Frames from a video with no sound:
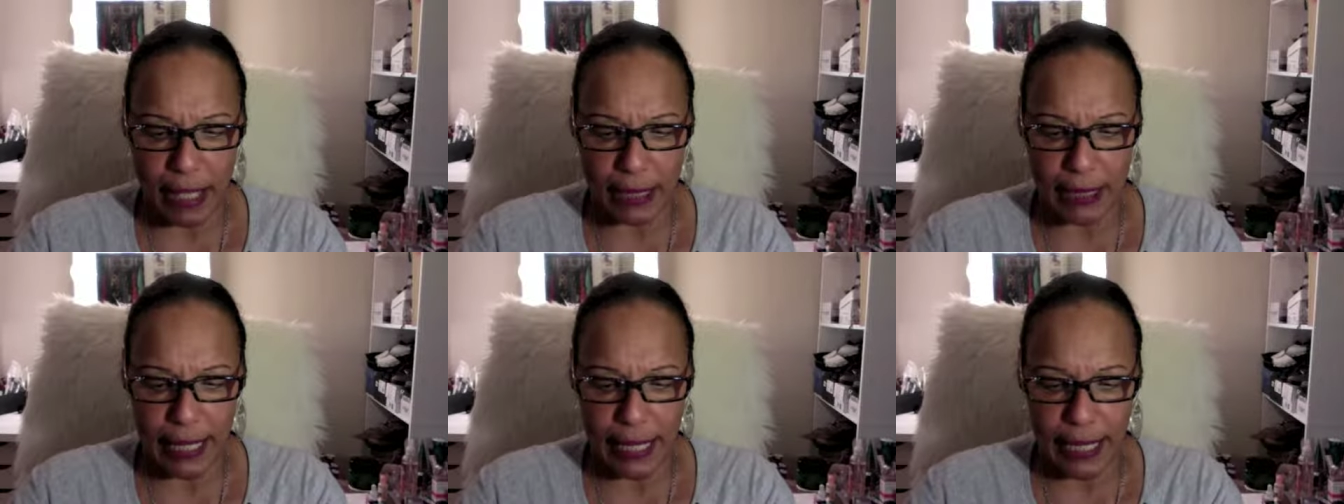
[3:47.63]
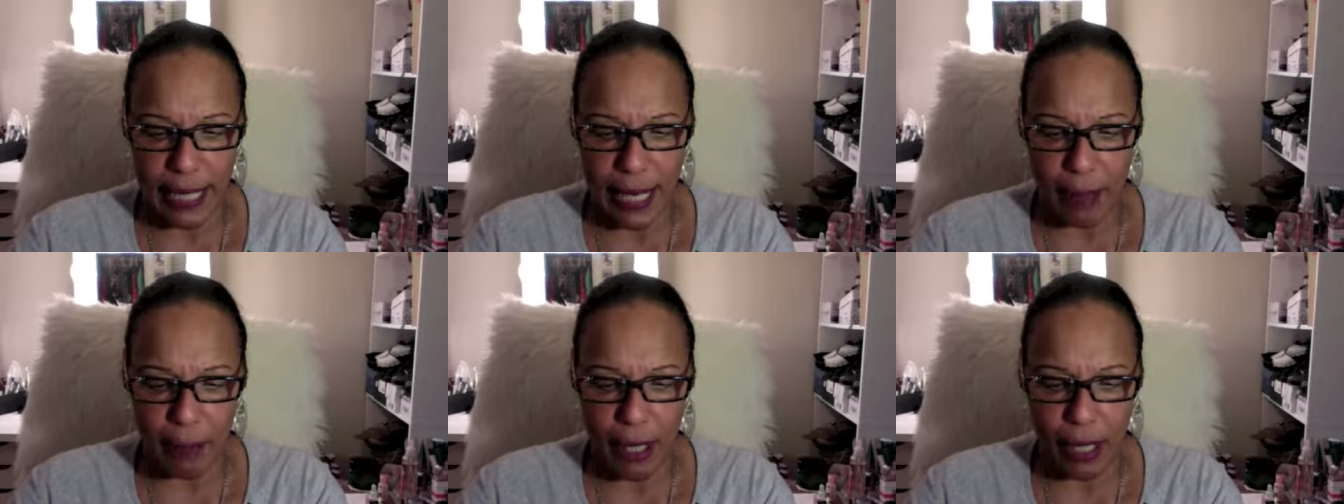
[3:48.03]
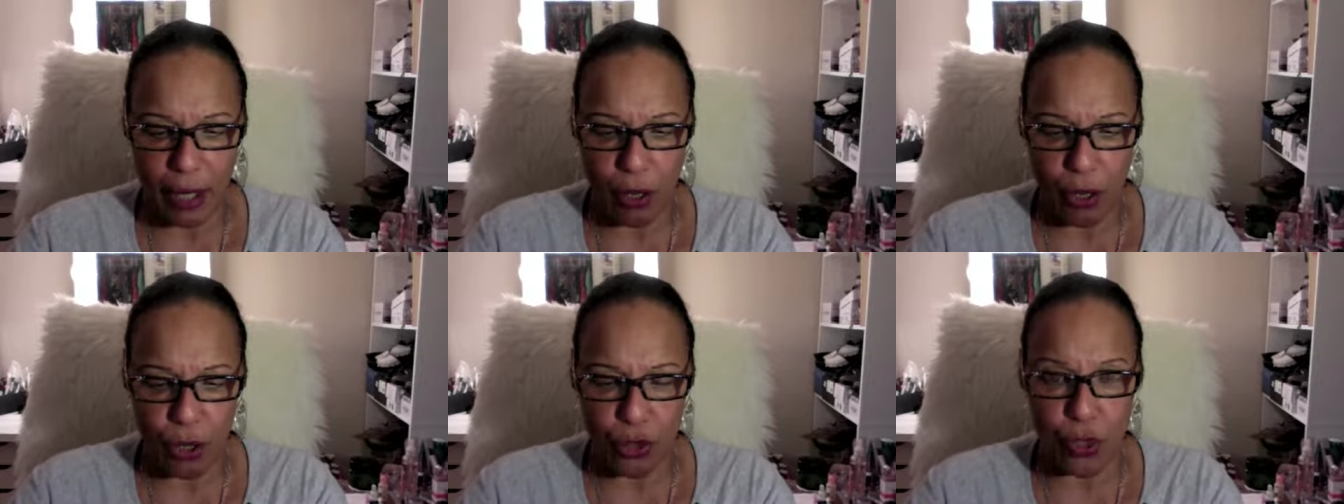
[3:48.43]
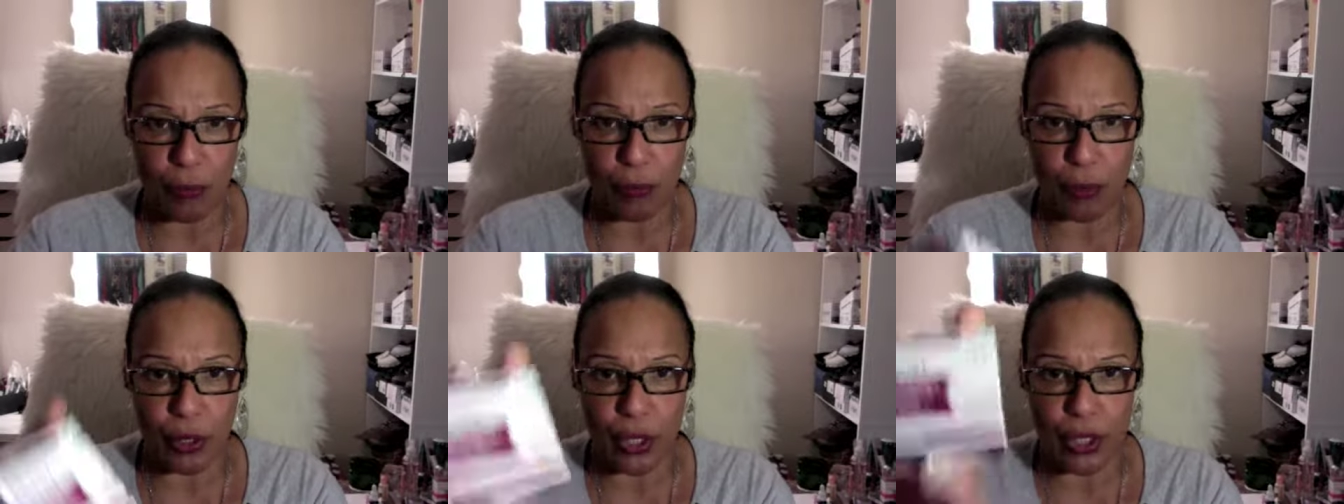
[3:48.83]
Dynamic Ultra
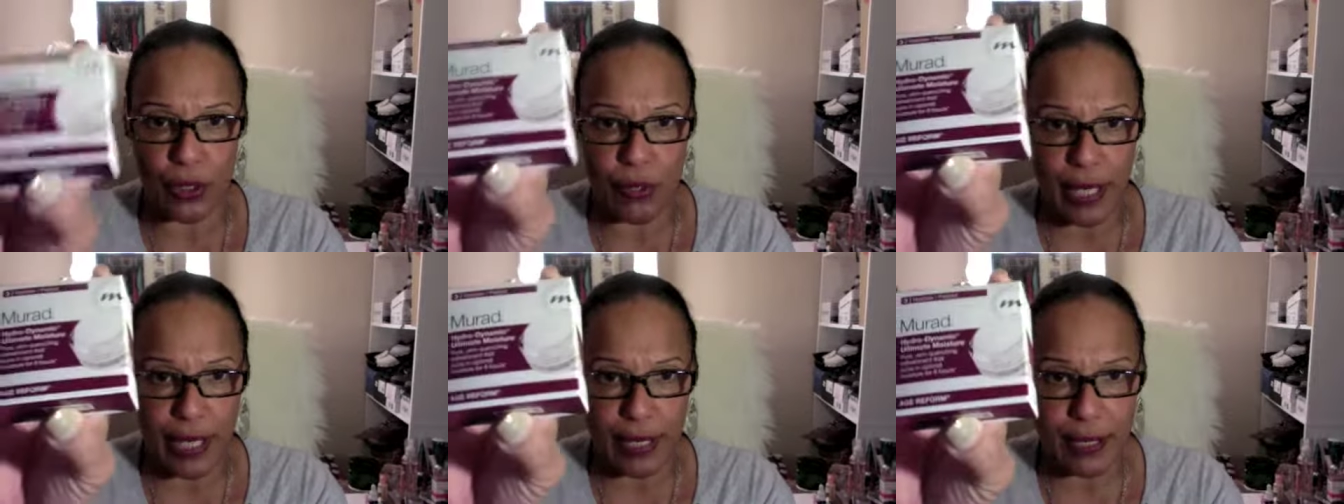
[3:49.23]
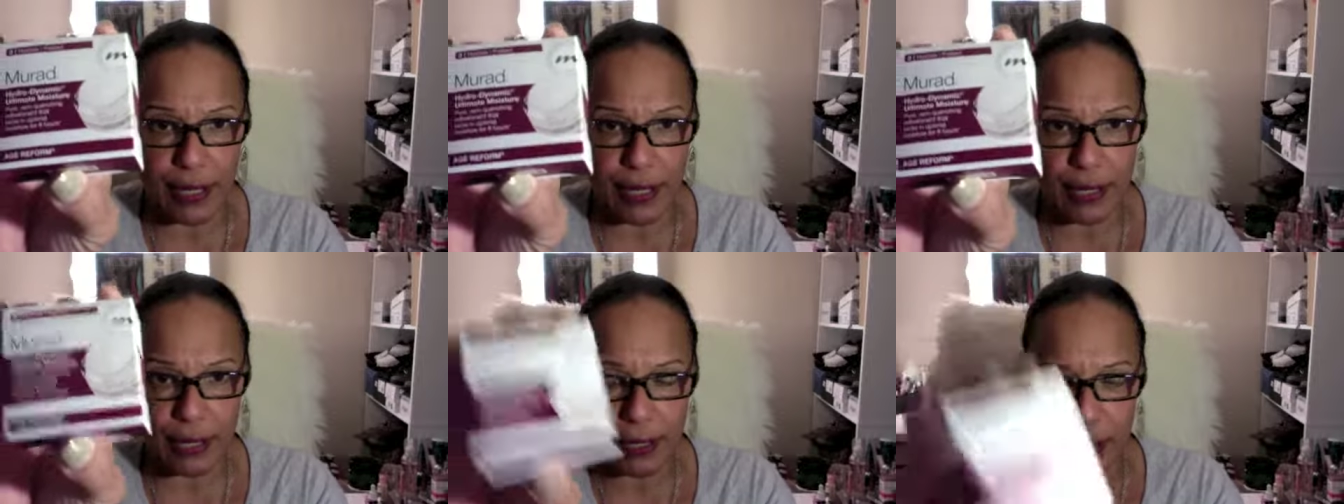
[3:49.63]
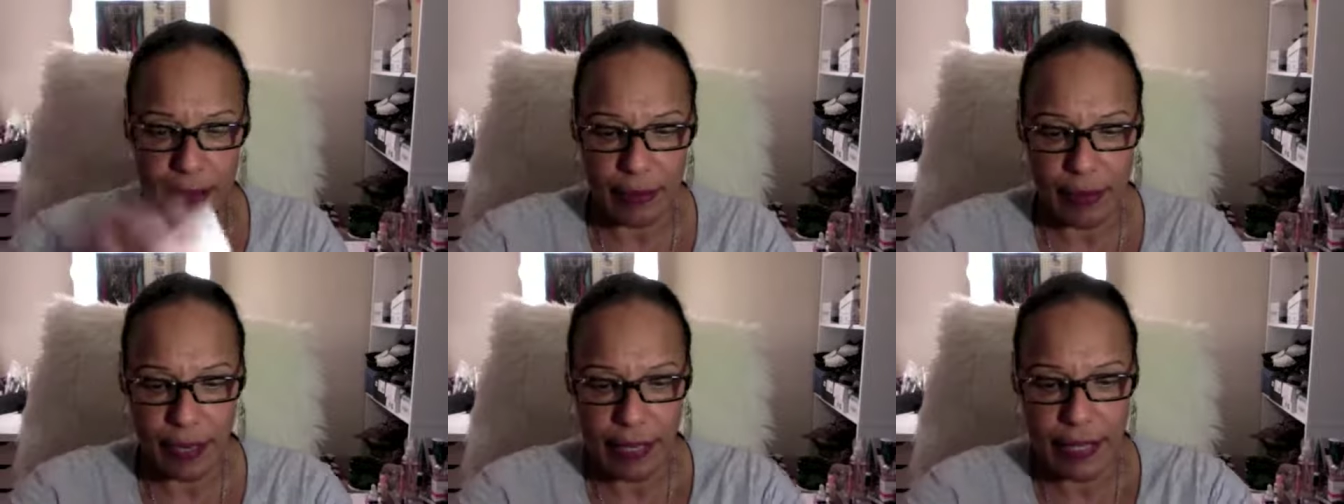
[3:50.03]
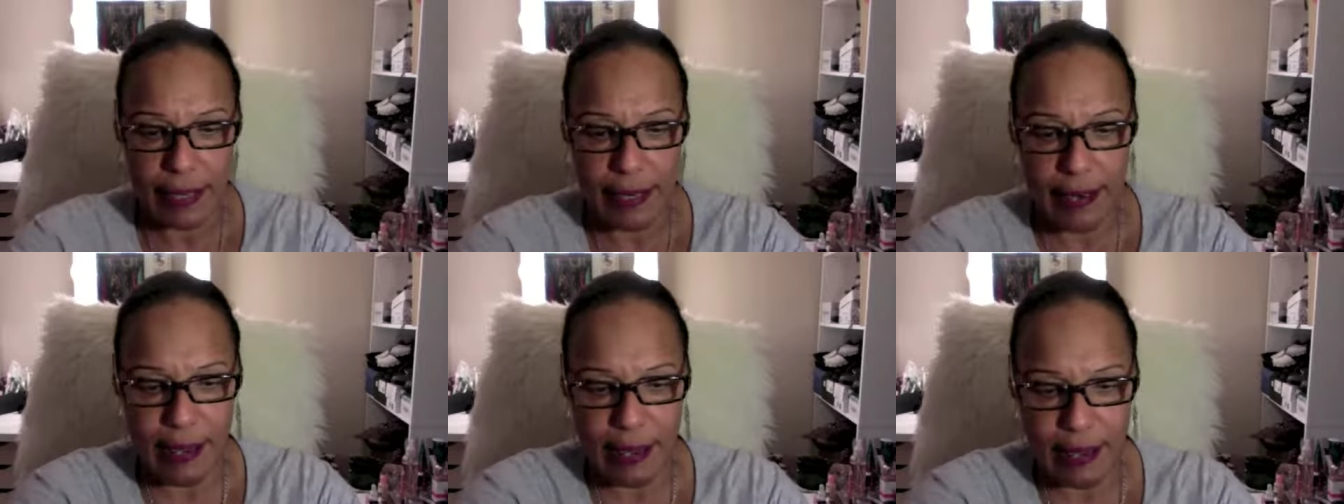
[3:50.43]
Moisturizer.
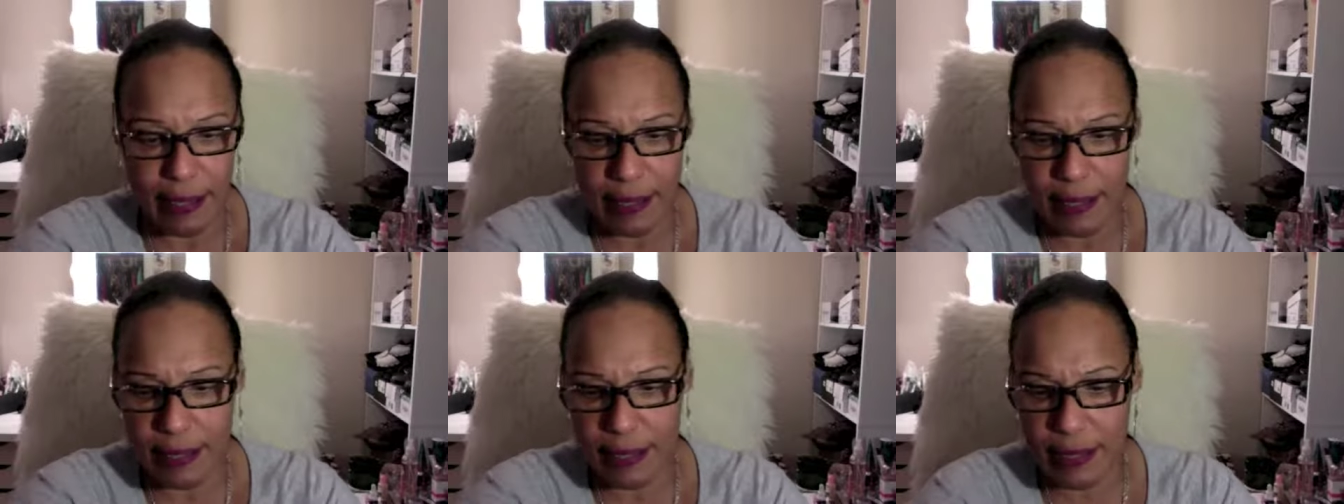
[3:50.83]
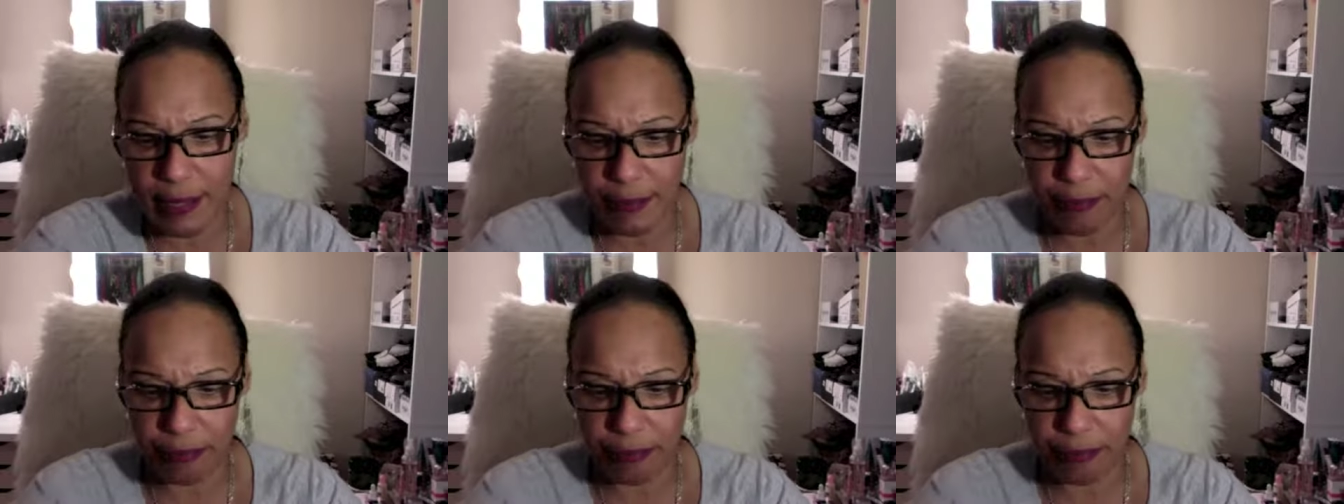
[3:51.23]
Nice.